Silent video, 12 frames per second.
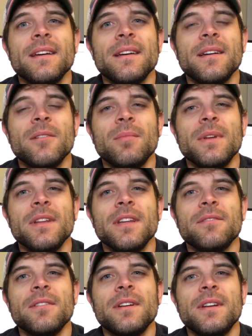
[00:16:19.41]
I'll be
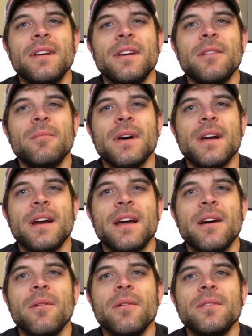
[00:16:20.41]
leaving in about an
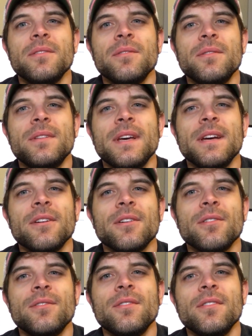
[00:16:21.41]
hour to take
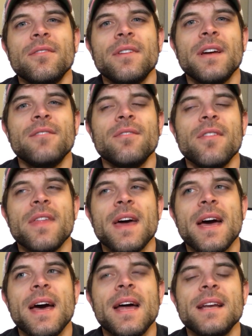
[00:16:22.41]
her to the vet for
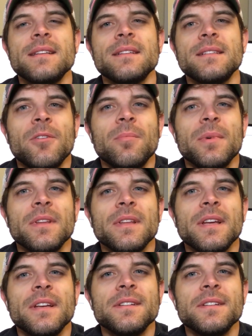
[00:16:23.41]
that, hoping that